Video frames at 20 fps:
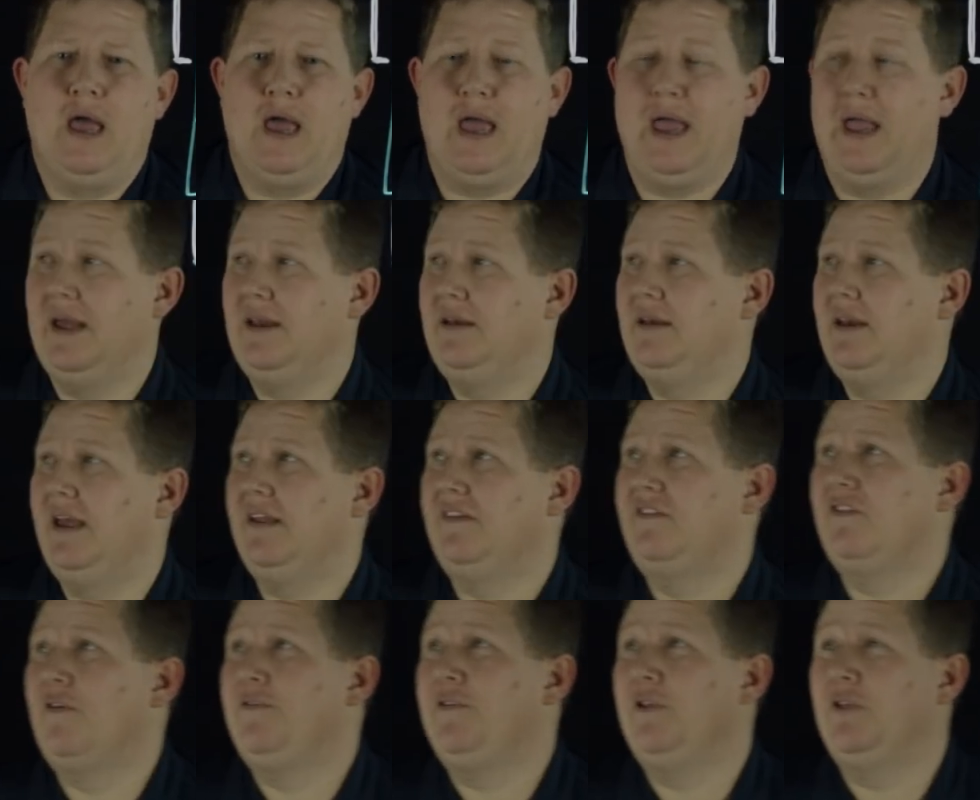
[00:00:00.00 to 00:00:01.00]
And, and
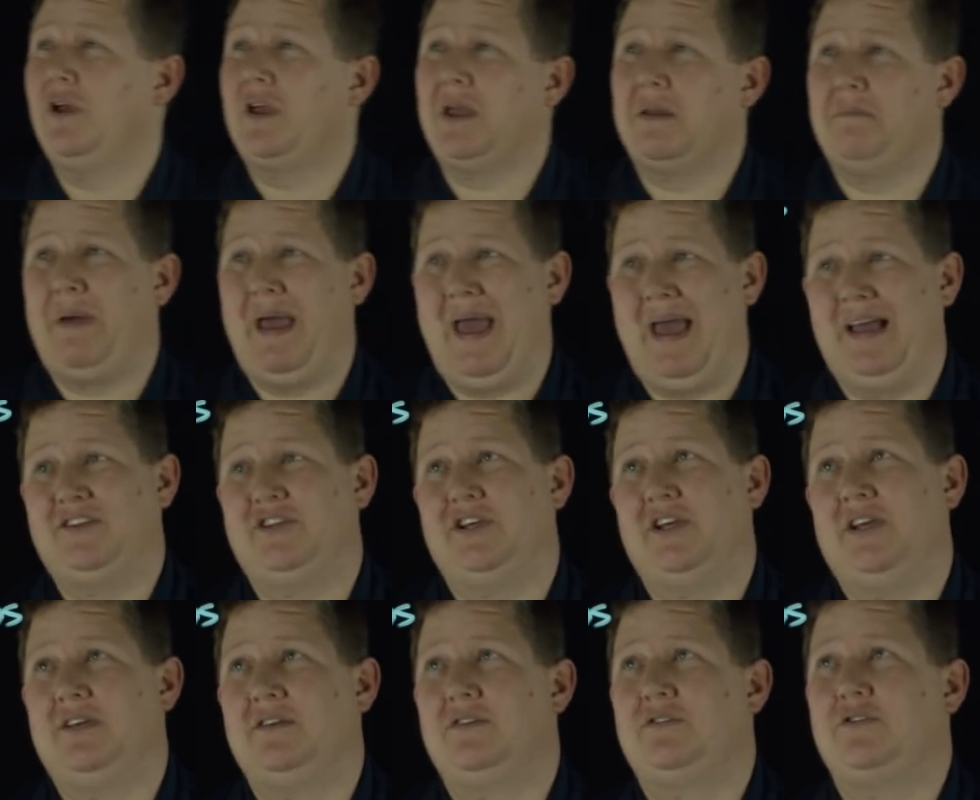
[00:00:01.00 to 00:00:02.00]
so if you look at
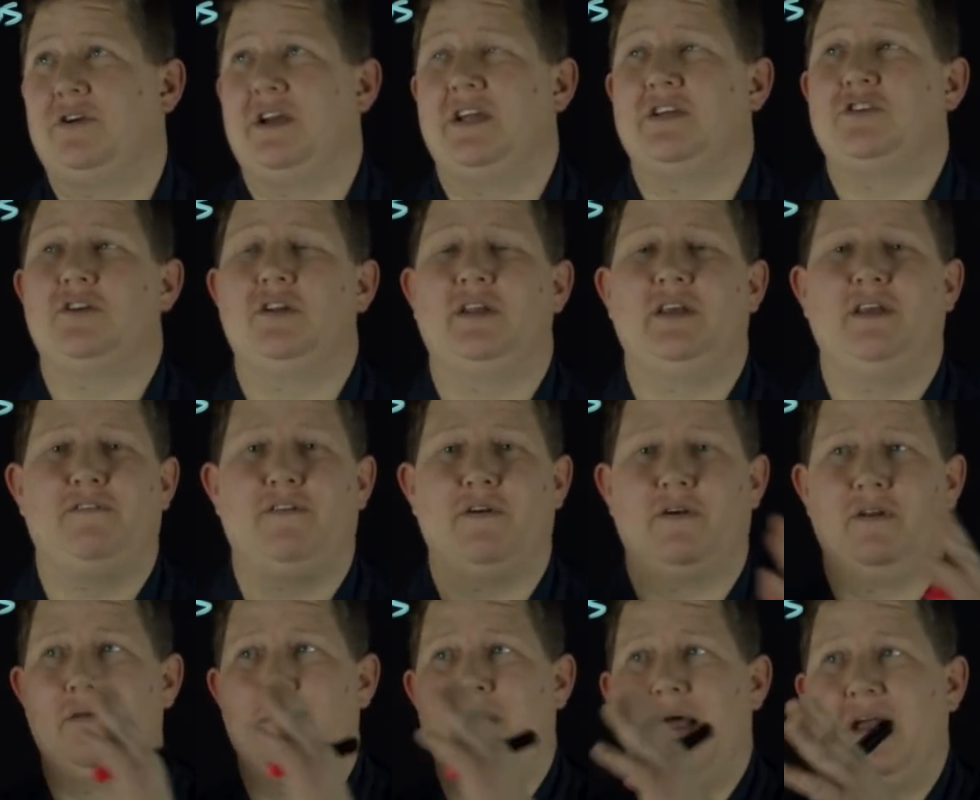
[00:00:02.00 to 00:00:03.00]
patching, traditionally if you're
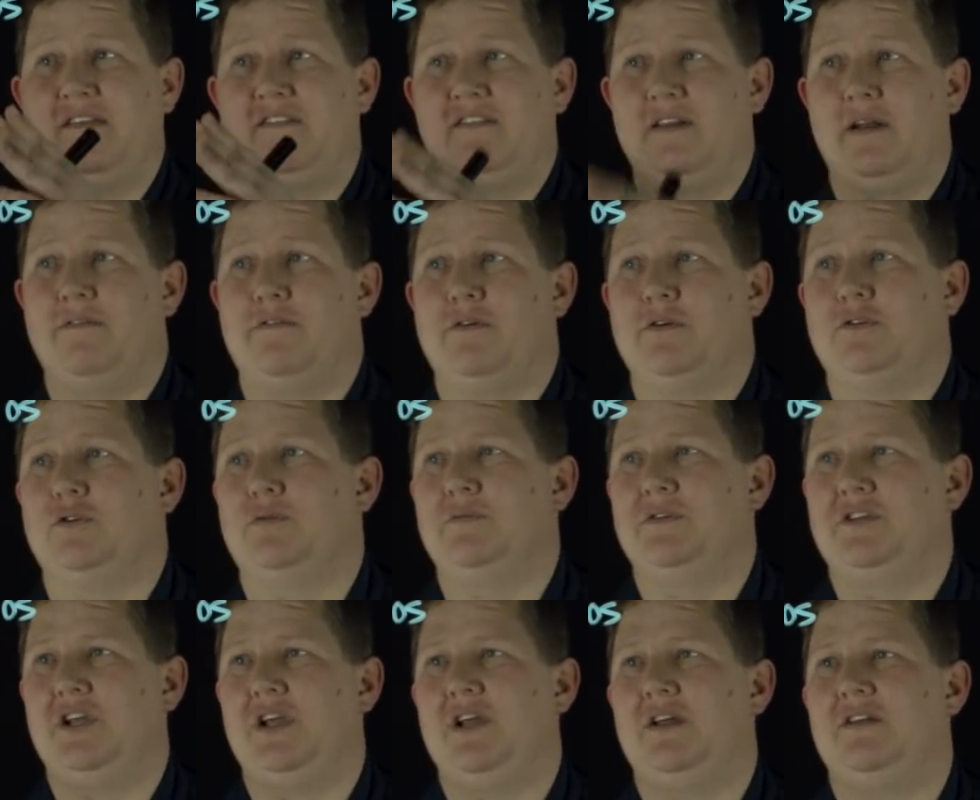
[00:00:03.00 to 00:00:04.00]
in the mindset of virtual
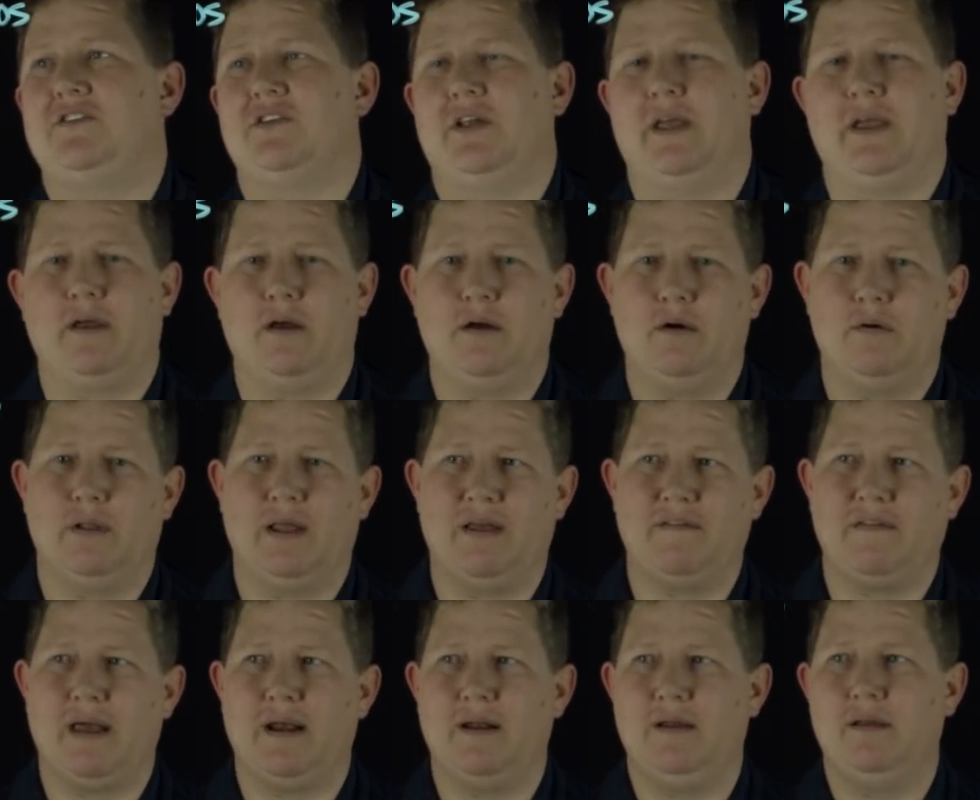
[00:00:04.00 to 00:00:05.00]
machines, you're like, oh, well,
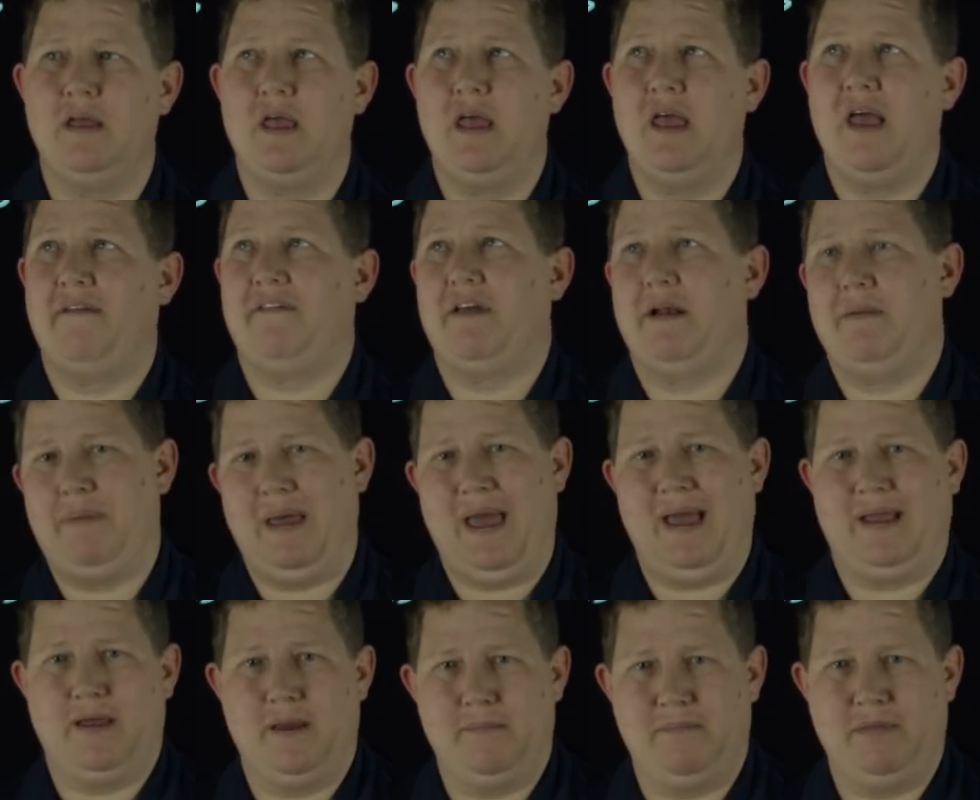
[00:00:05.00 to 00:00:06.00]
I've got to, I've got to
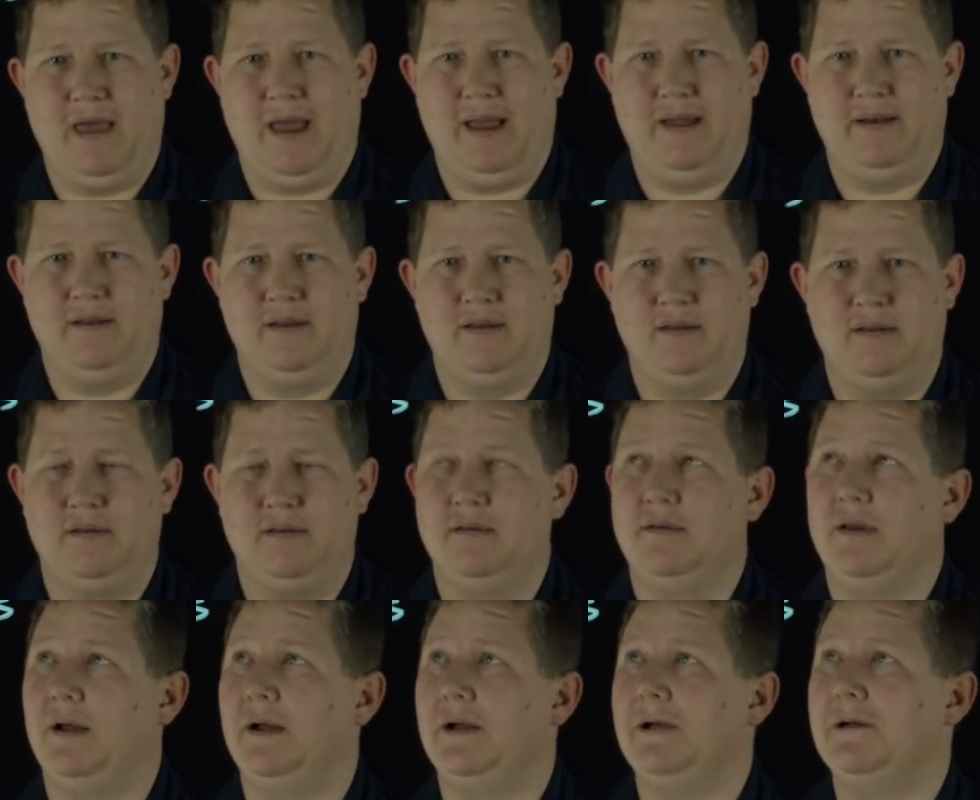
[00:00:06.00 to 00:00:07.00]
back up that,
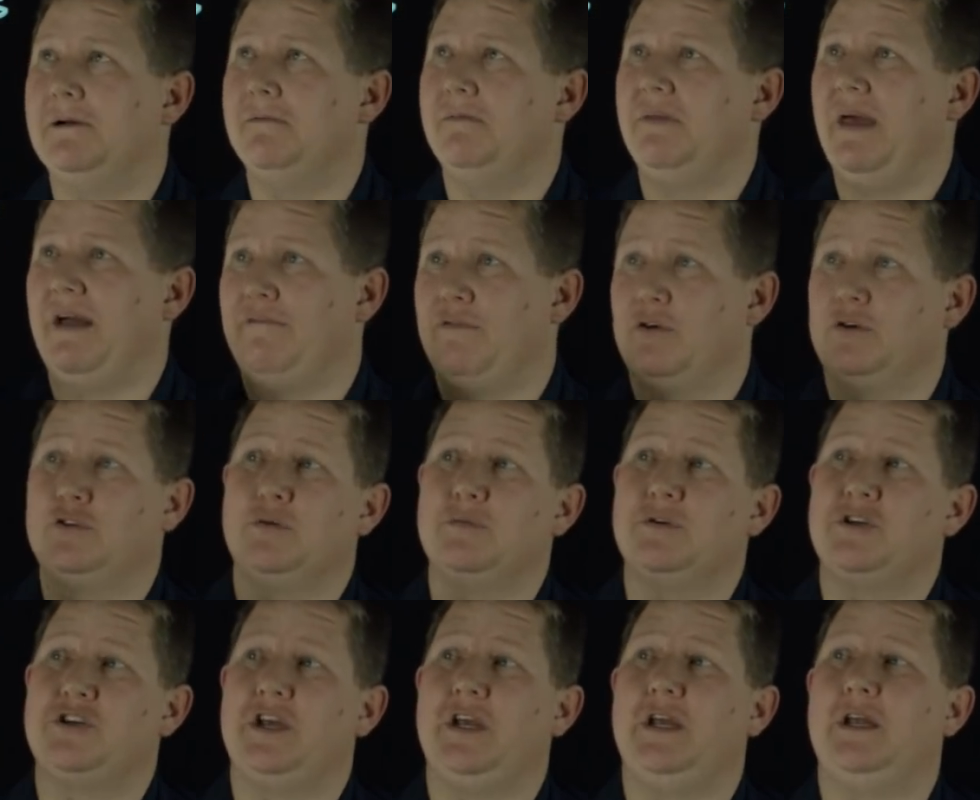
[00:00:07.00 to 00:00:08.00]
uh, that virtual
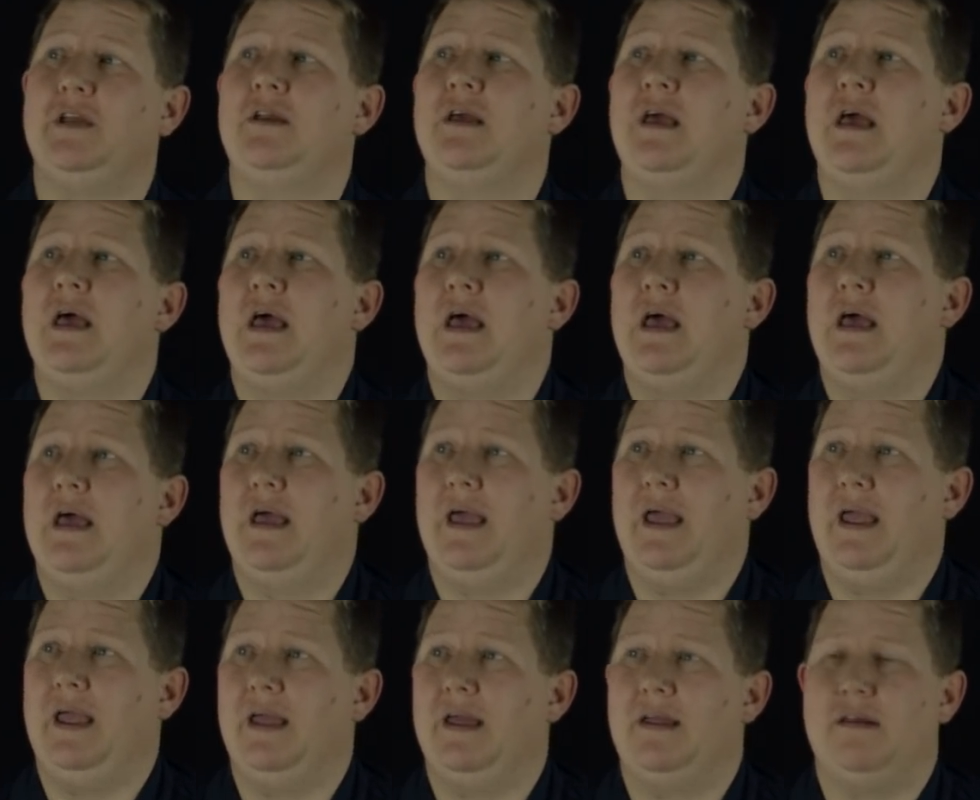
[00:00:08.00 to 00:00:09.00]
machine
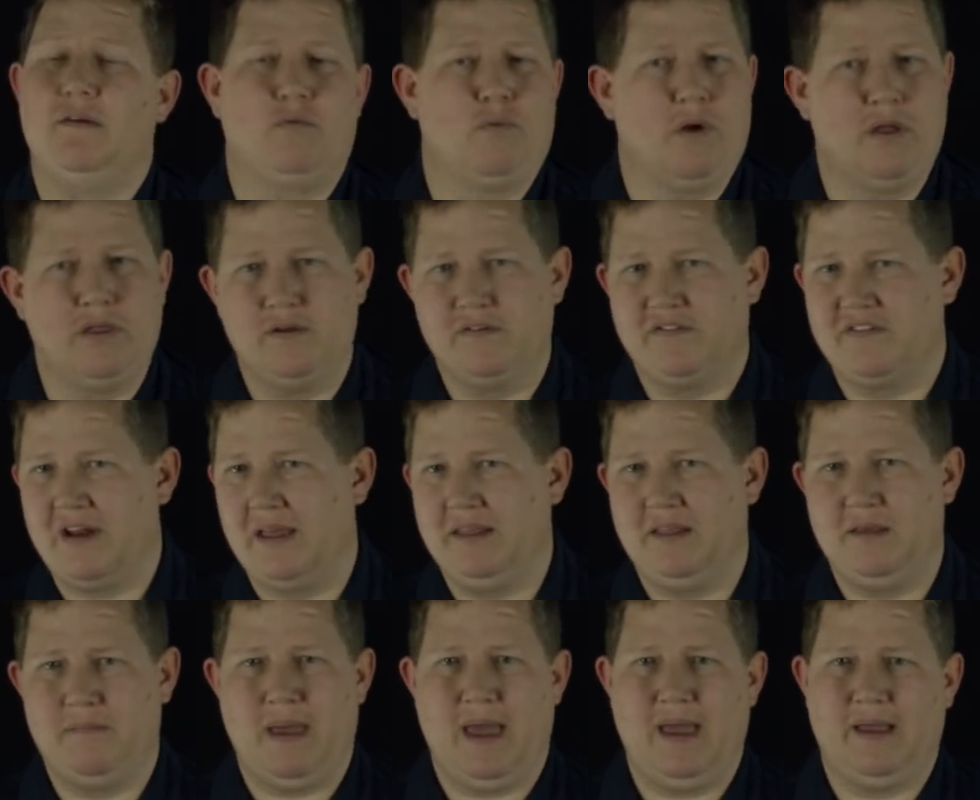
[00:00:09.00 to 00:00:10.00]
and run those
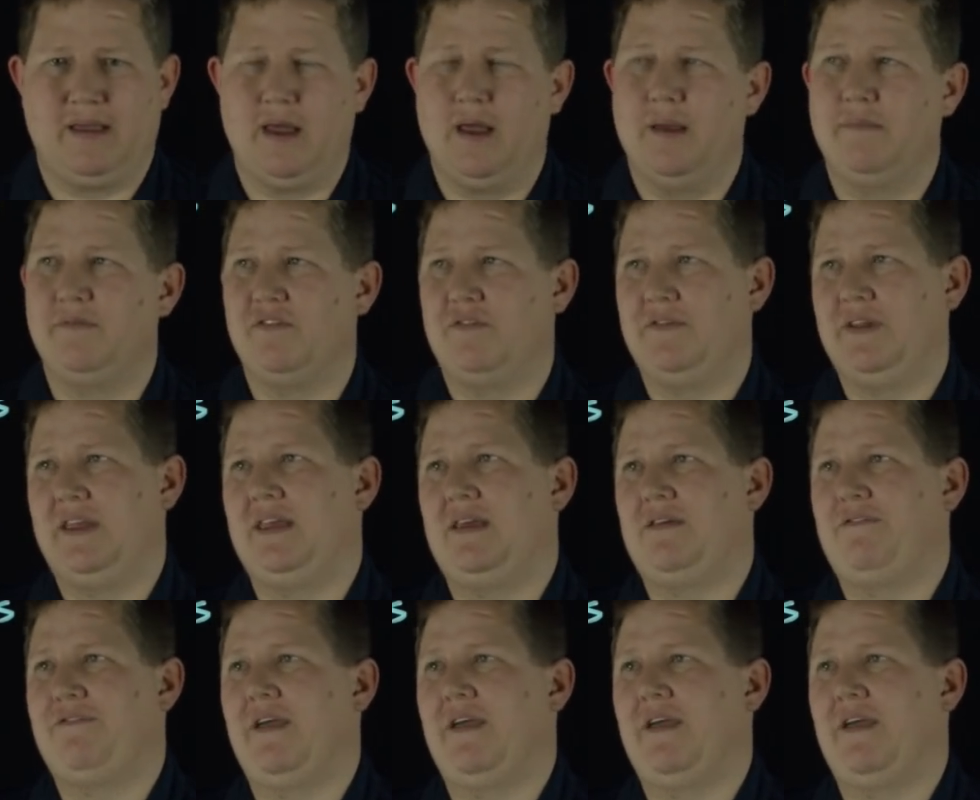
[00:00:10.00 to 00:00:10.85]
nightly backups. So if anything